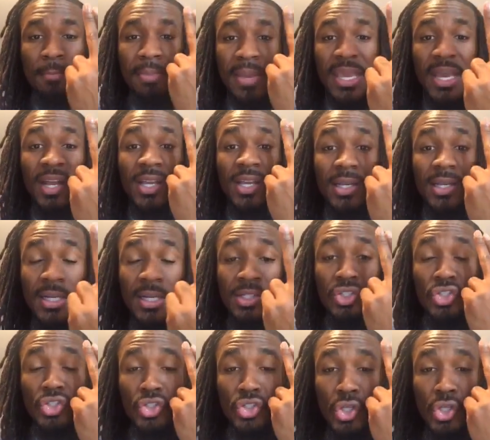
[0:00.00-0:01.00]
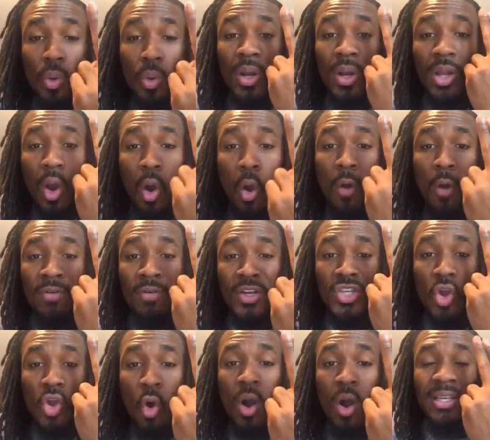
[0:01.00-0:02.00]
Be a good steward over
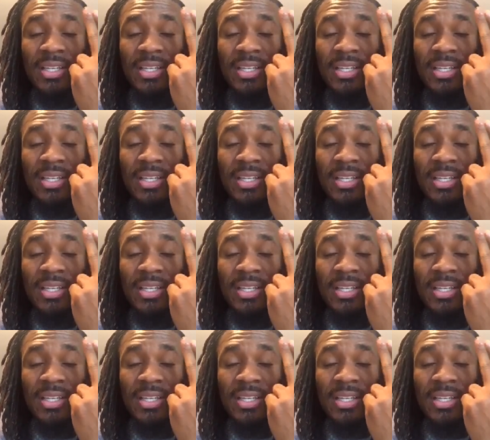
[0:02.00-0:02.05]
your